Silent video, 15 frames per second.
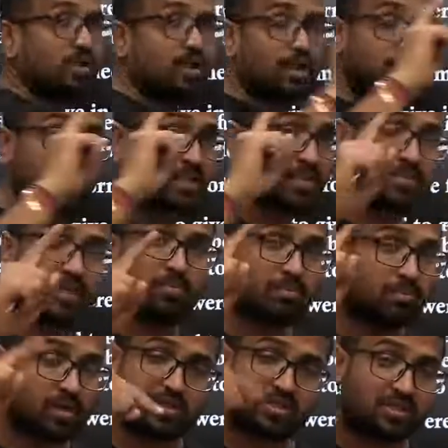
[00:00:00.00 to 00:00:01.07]
the
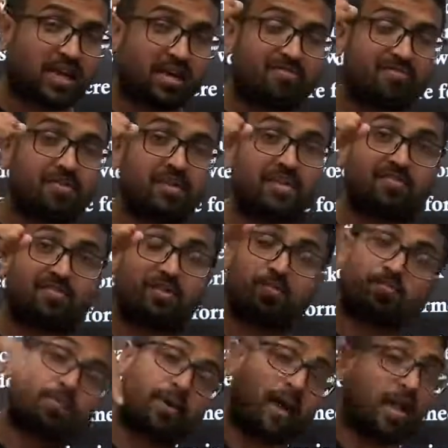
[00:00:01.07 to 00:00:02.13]
reason must have been given
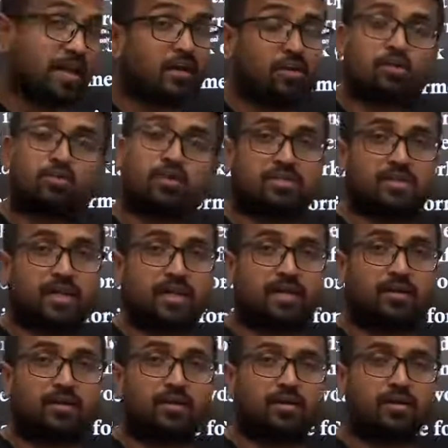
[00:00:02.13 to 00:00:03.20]
prior to this
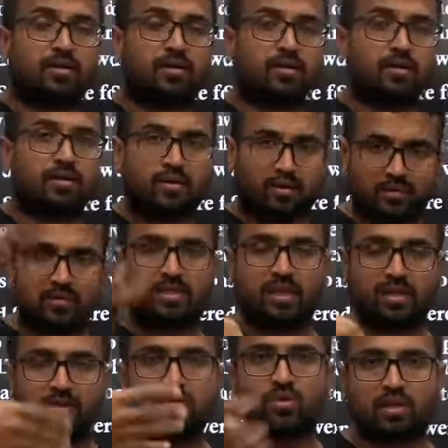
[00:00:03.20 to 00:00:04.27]
line.
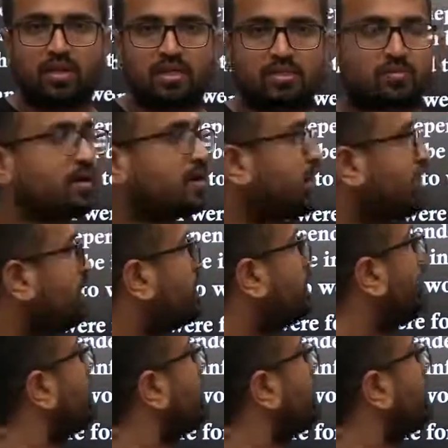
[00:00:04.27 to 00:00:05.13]
Then you will explain, right?